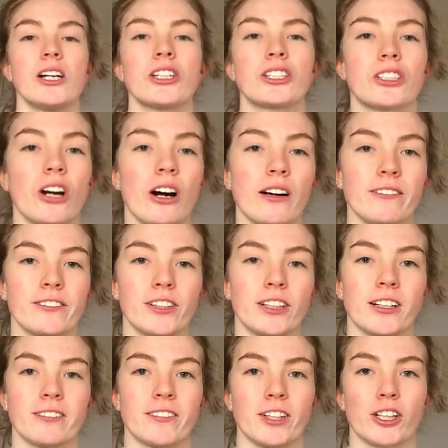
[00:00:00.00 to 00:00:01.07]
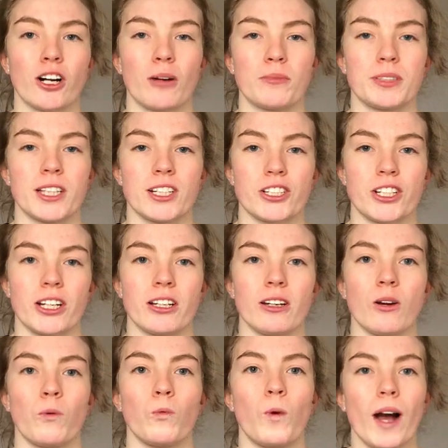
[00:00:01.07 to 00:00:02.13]
Start fueling for your competition
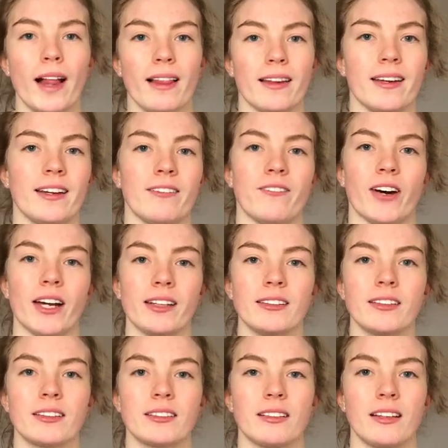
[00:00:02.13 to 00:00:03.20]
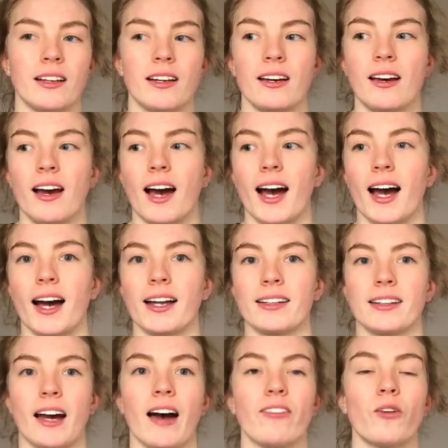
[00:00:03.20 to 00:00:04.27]
well in advance and
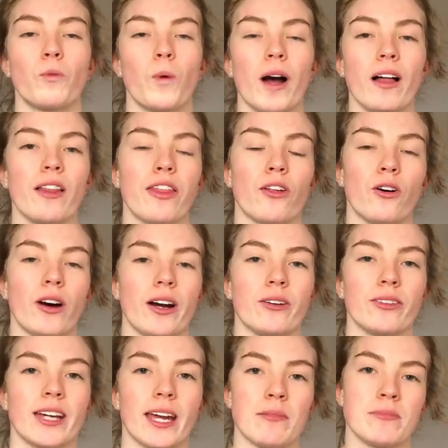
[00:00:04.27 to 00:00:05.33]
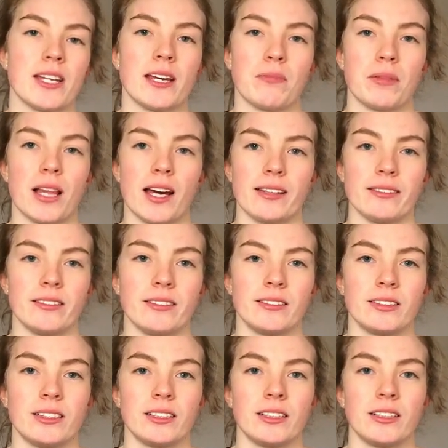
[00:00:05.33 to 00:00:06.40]
have a well thought out game day plan.
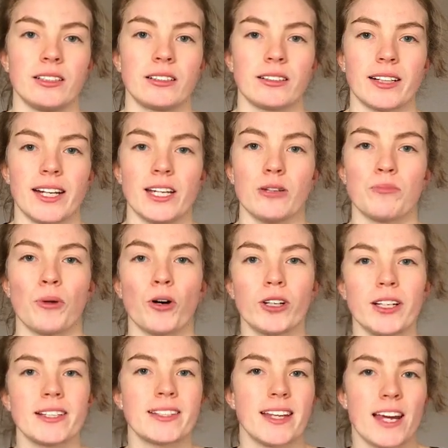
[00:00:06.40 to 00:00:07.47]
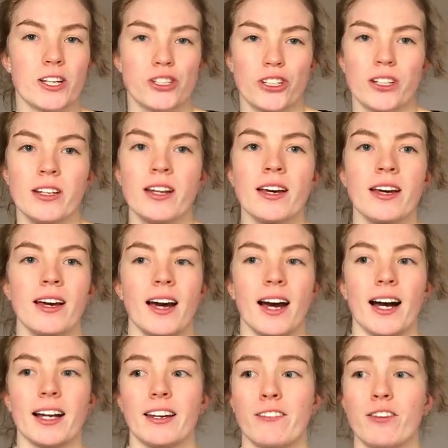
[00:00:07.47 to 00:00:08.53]
Okay, your body is the engine
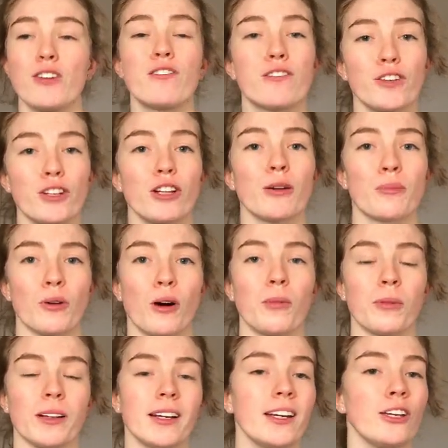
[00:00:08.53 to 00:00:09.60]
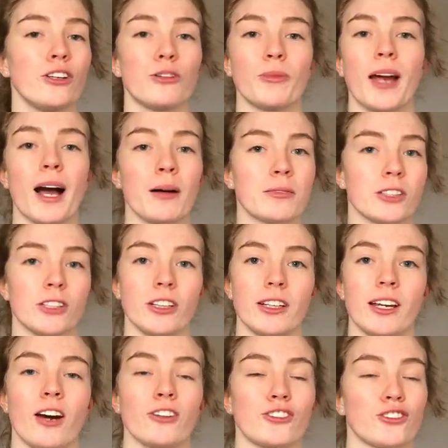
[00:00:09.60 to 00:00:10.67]
and if you fuel it properly, you'll be absolutely
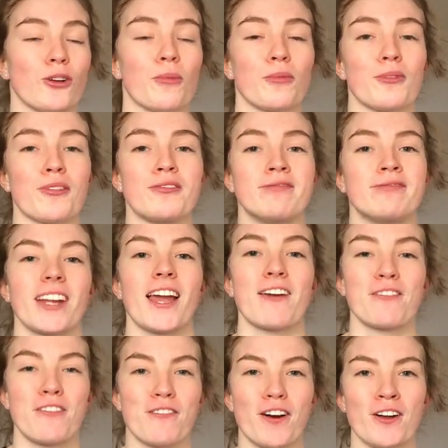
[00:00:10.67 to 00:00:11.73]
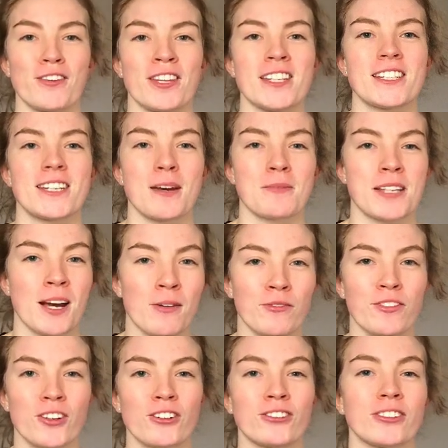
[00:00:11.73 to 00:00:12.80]
unstoppable. If you found these tips
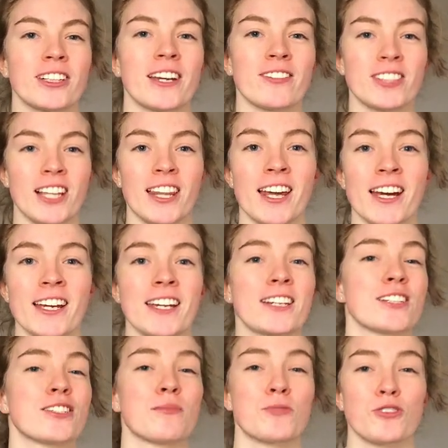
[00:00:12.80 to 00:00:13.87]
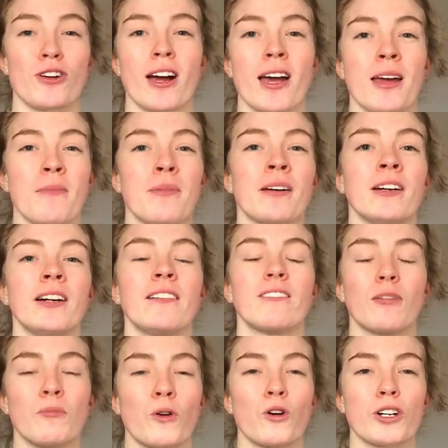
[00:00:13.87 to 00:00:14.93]
helpful, give us a like, subscribe for
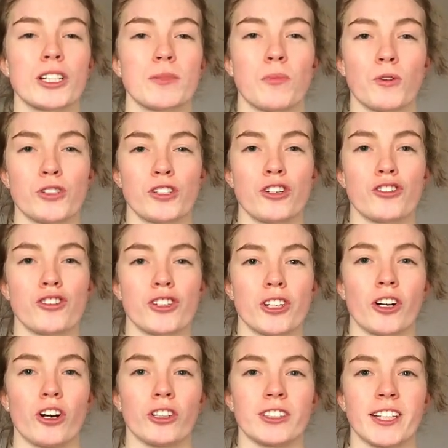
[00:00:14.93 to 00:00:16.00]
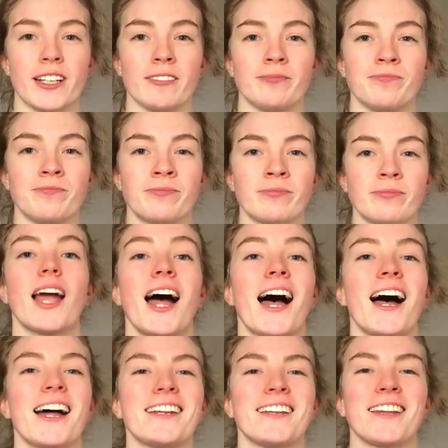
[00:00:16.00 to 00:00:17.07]
more sports nutrition content.
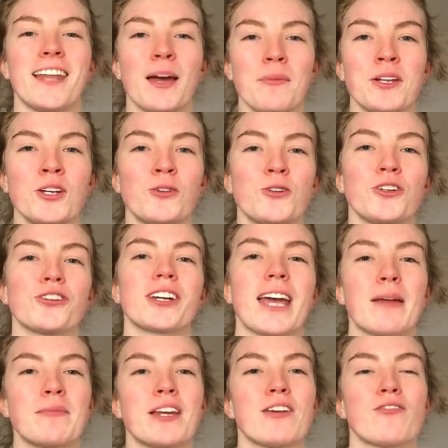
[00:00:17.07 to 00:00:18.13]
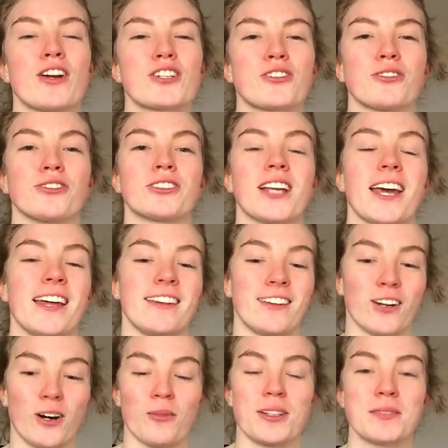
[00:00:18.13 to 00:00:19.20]
And let me know your game day rituals in the
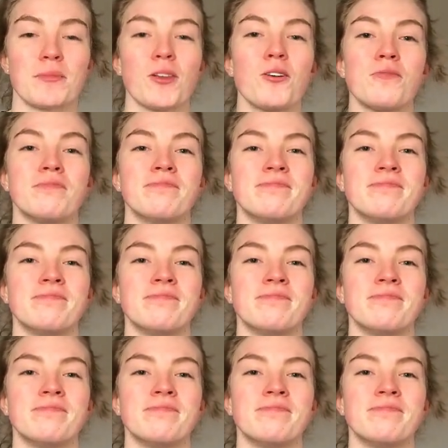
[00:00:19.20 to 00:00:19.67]
comments below.